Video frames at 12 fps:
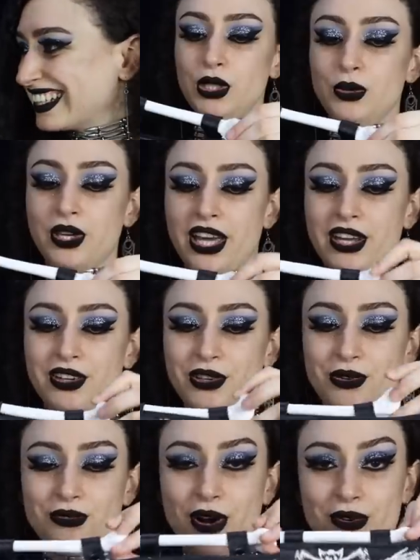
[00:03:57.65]
You can
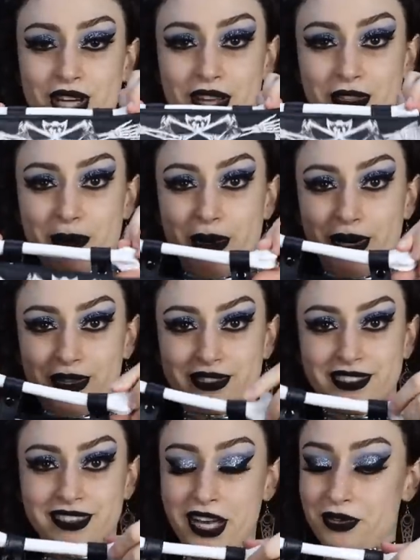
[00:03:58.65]
rotate the
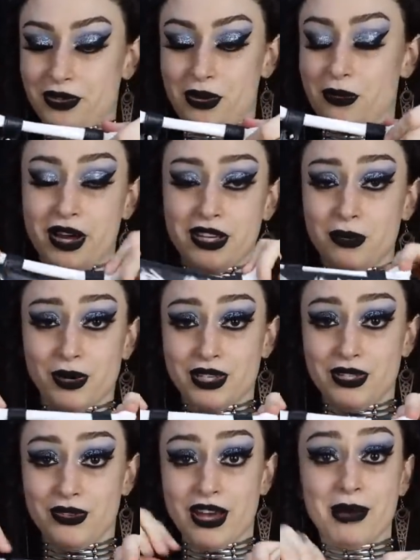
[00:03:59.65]
bone. I don't know why you'd want
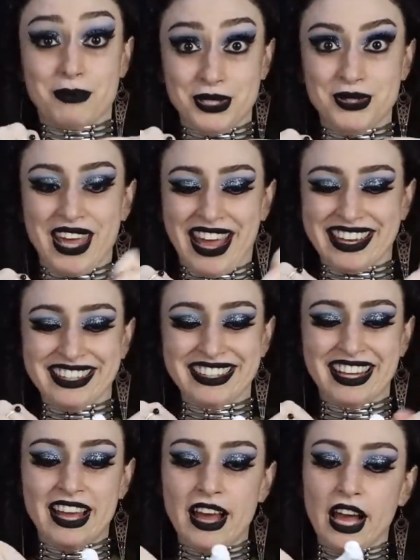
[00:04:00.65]
to do that, but you can.
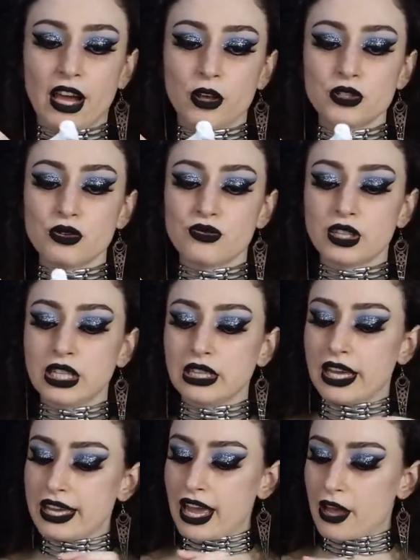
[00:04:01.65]
I also really
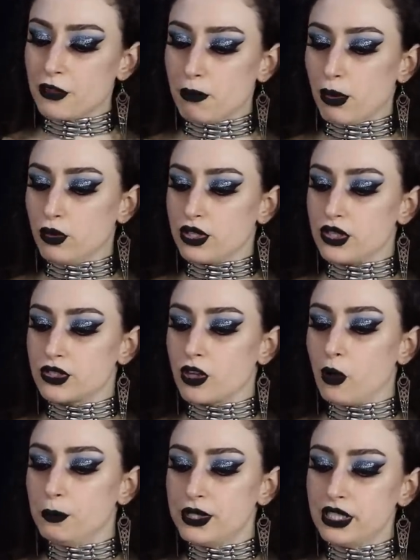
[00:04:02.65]
like how the bone is
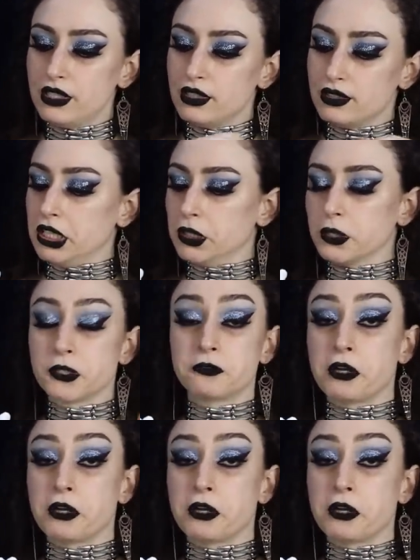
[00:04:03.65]
sculpted. It looks